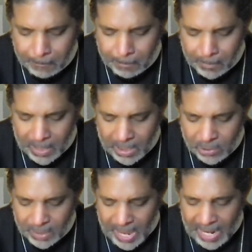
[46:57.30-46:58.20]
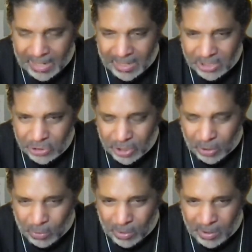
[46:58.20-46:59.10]
These realities, you
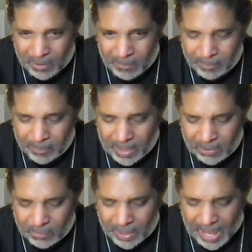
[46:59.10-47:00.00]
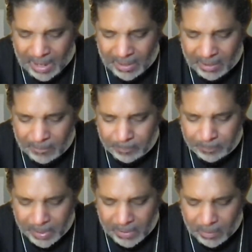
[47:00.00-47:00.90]
know, this reality
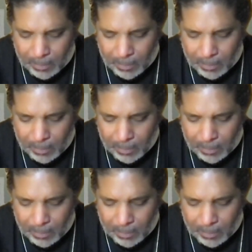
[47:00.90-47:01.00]
is the